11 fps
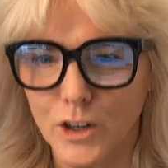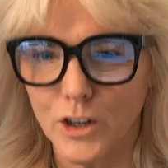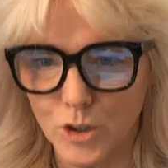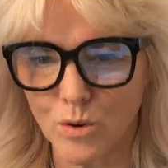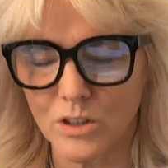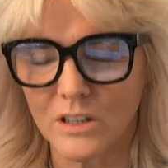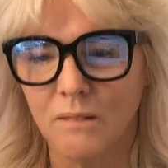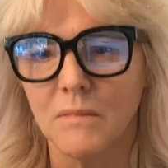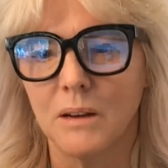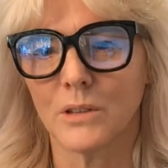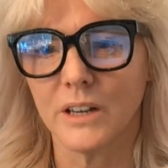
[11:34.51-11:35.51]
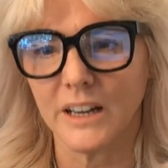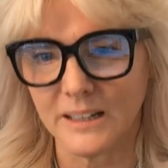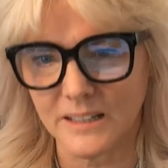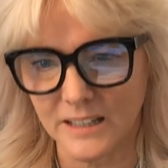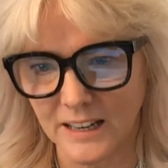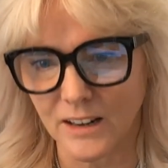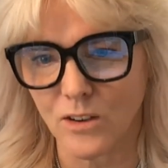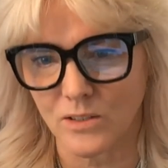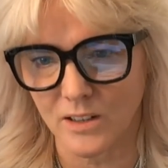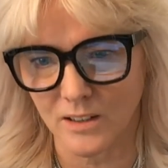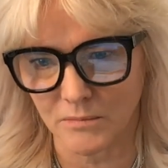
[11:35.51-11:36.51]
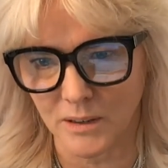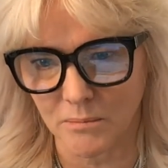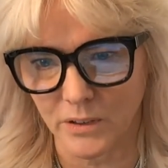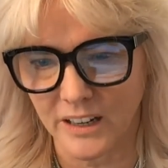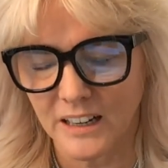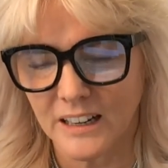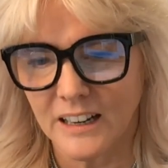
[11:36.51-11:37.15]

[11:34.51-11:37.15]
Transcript: short-term memory into their long-term memory.